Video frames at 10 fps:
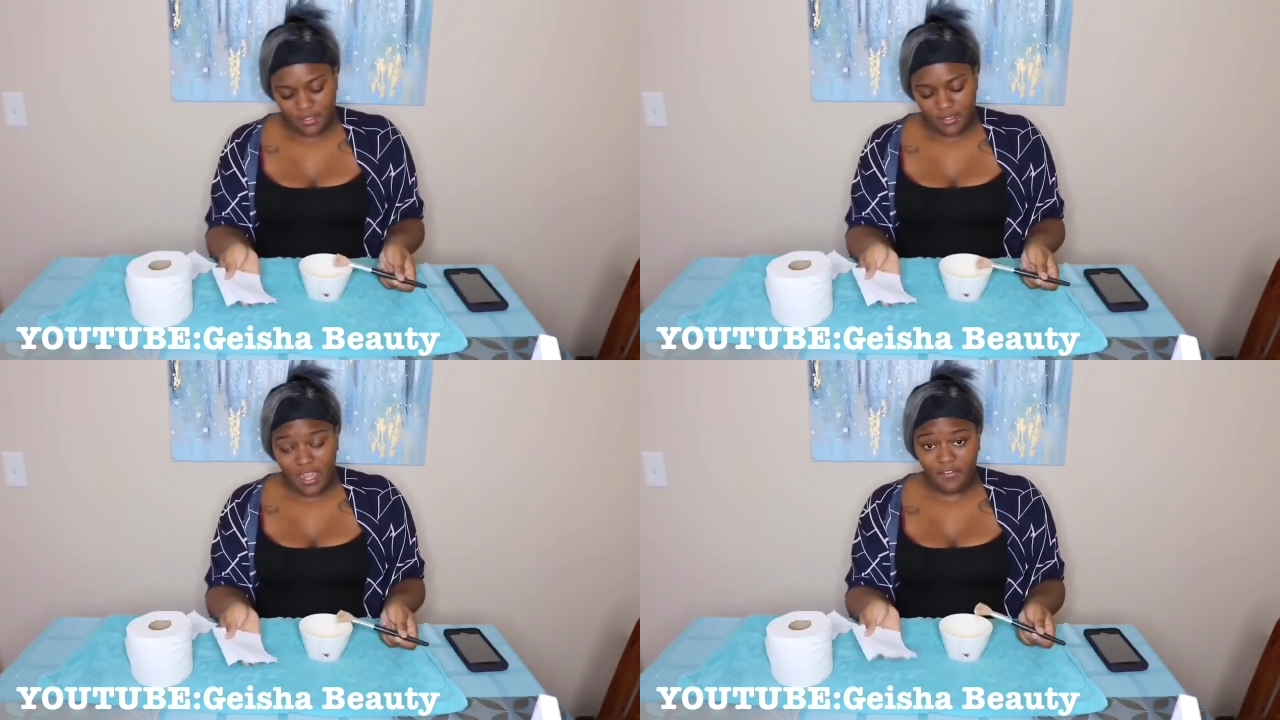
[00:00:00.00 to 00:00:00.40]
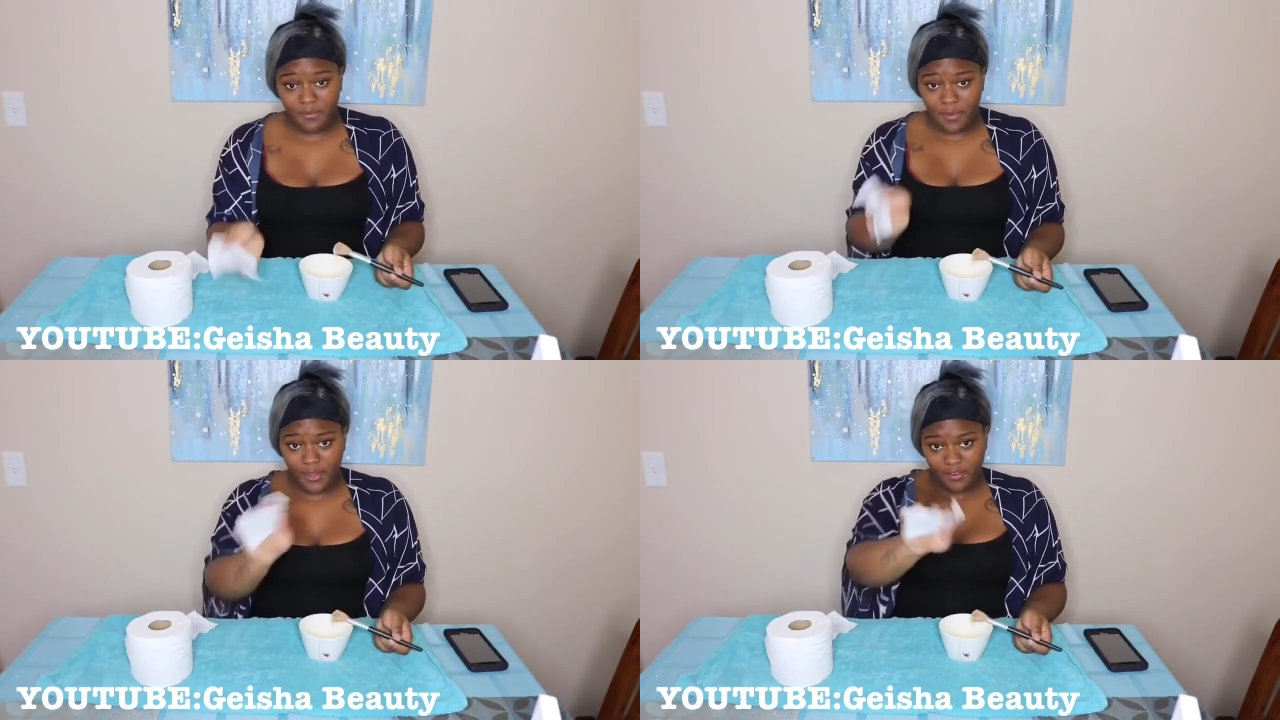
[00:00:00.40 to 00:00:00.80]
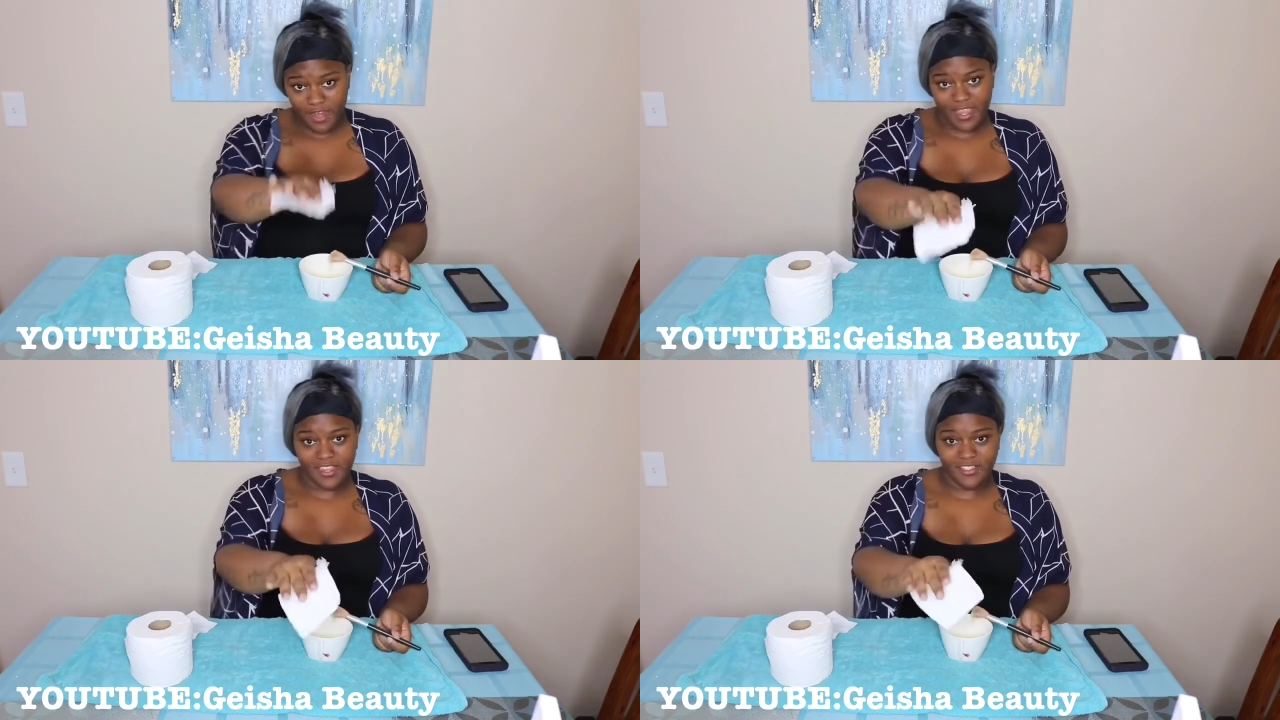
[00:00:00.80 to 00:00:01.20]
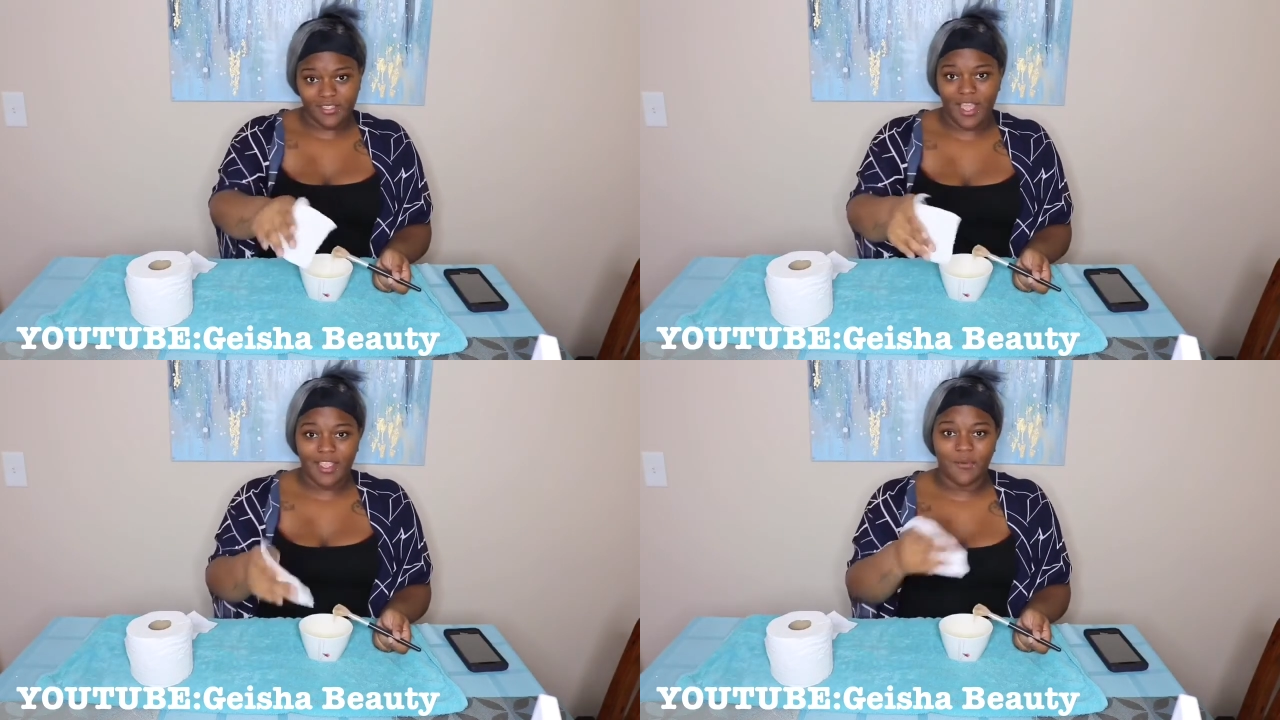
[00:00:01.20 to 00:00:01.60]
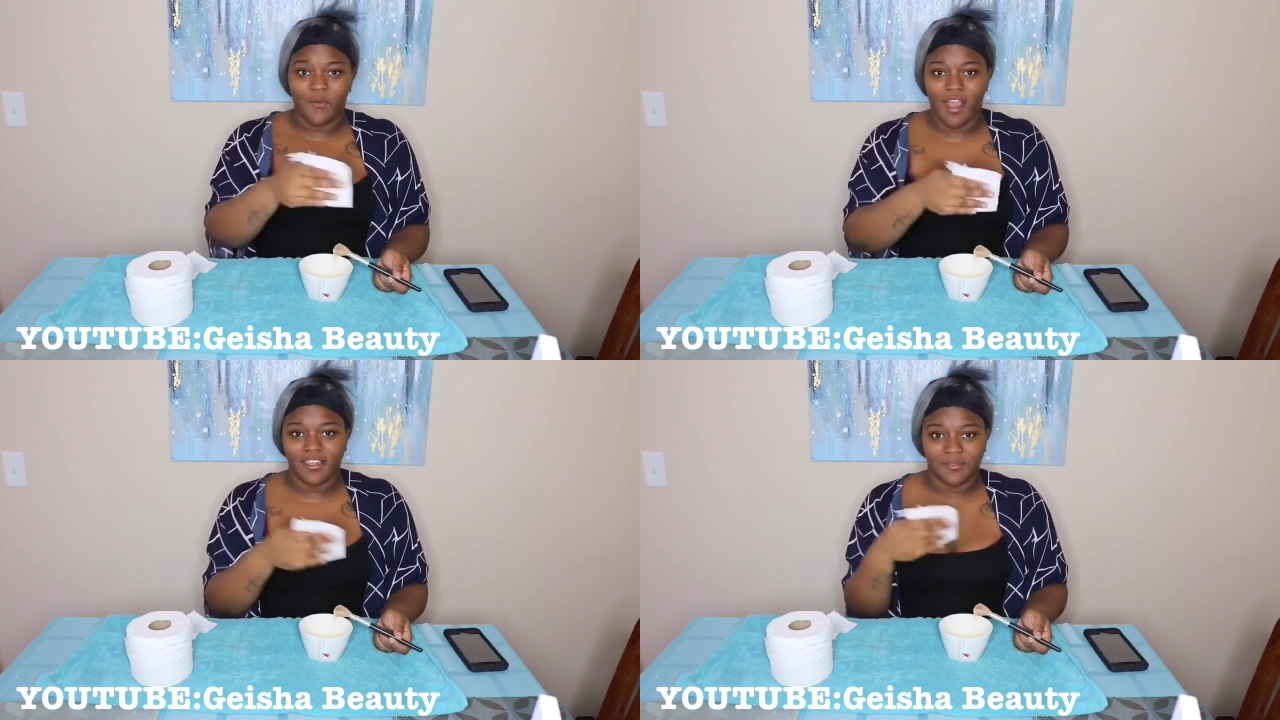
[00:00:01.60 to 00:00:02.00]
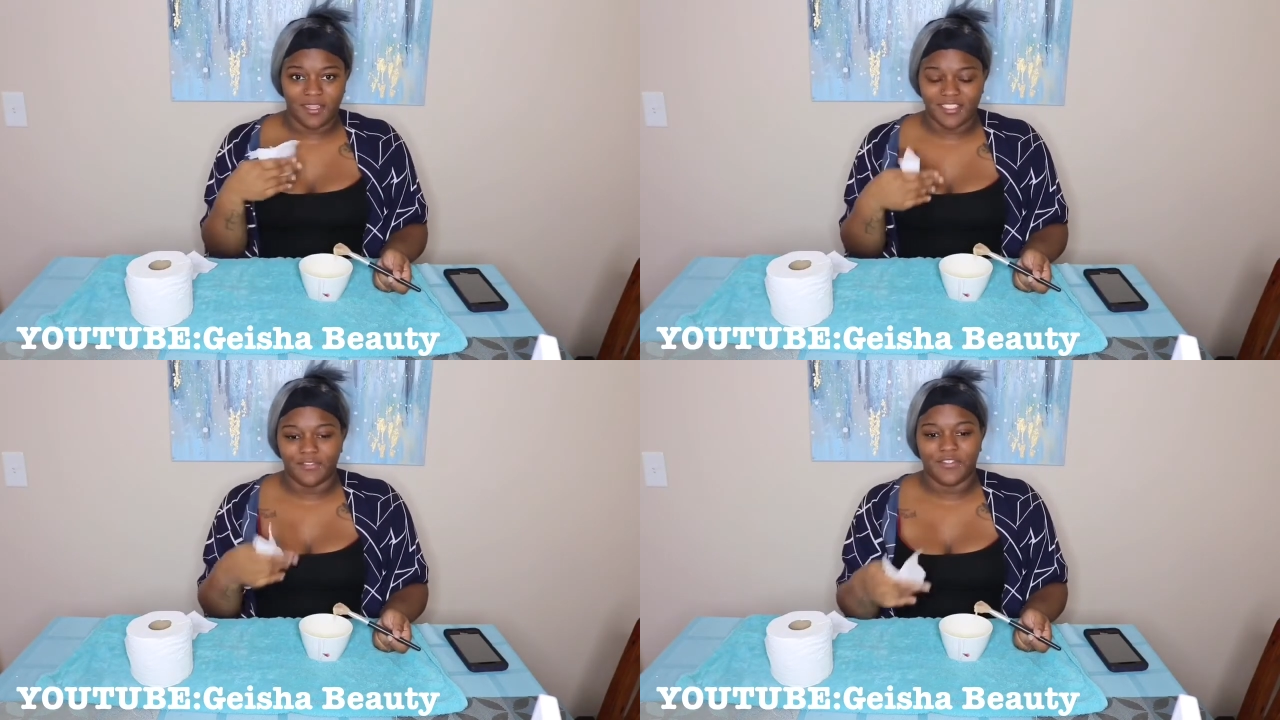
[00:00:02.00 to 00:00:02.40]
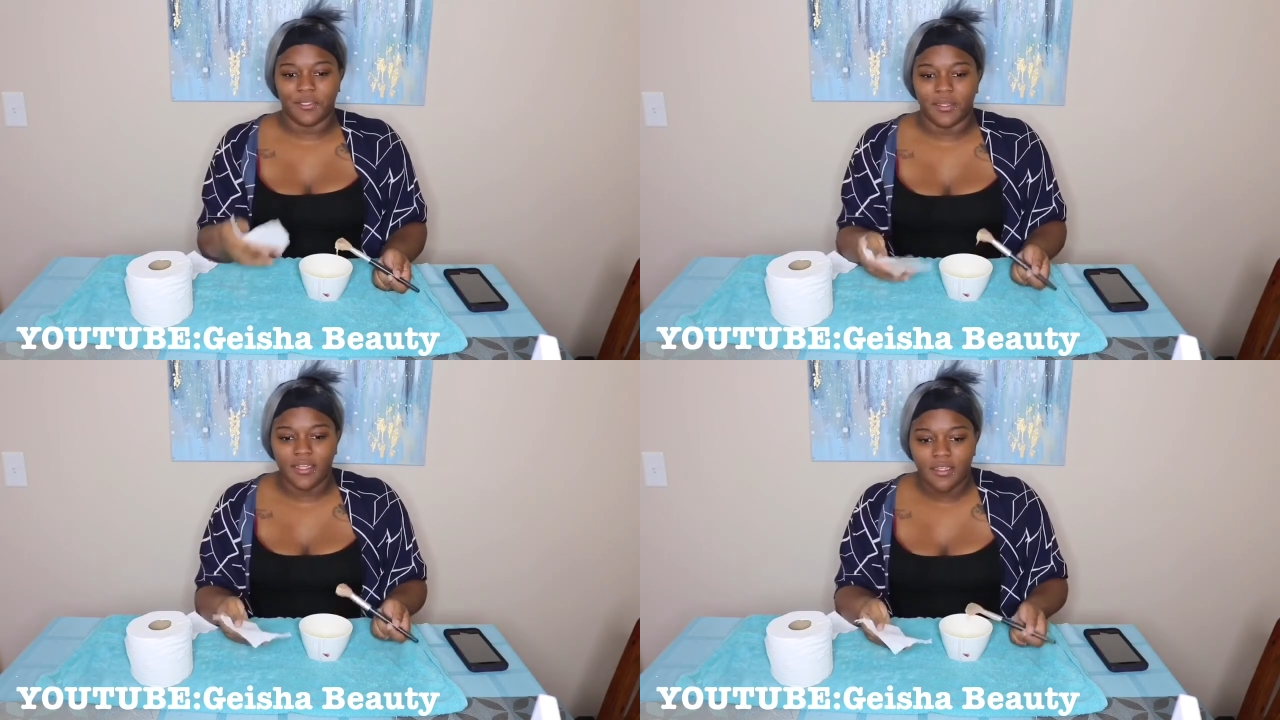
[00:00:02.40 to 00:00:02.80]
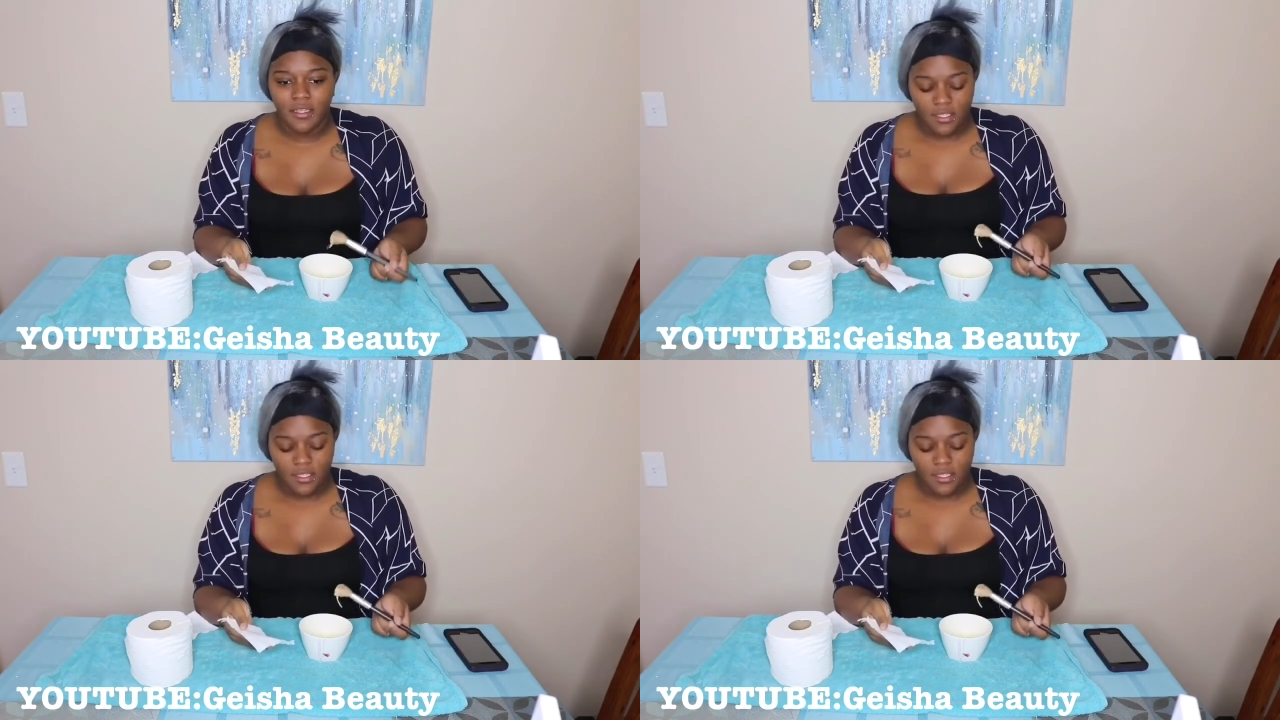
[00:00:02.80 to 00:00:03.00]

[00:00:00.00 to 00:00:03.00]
Now I have a mirror right here so I can watch myself do it.